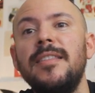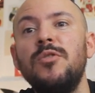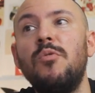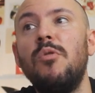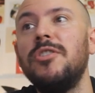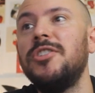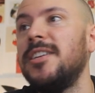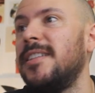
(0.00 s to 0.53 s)
you're
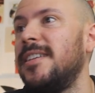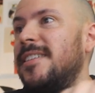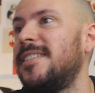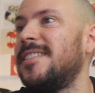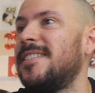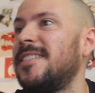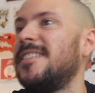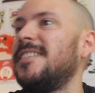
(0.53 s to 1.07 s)
watching
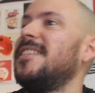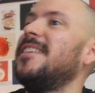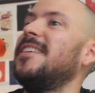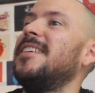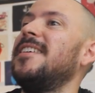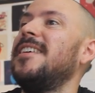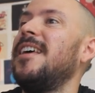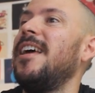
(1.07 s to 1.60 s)
this
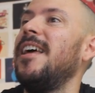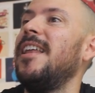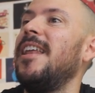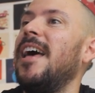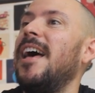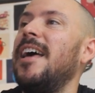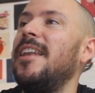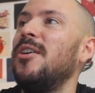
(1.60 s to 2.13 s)

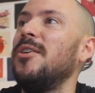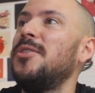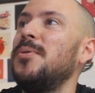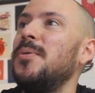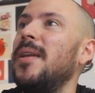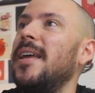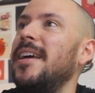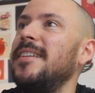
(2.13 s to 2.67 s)
uh, not
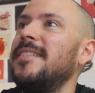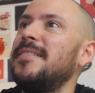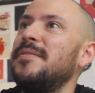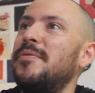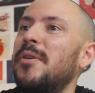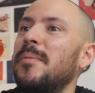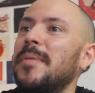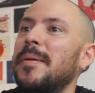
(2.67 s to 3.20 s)
too late
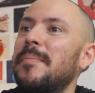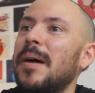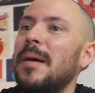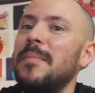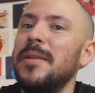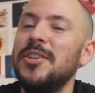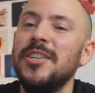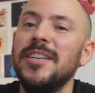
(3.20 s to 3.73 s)
from the
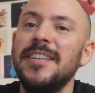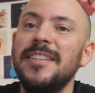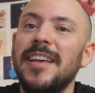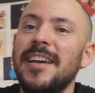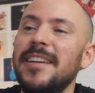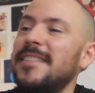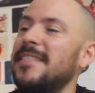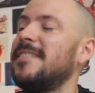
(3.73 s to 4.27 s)
publishing
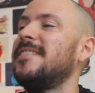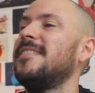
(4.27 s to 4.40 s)
date,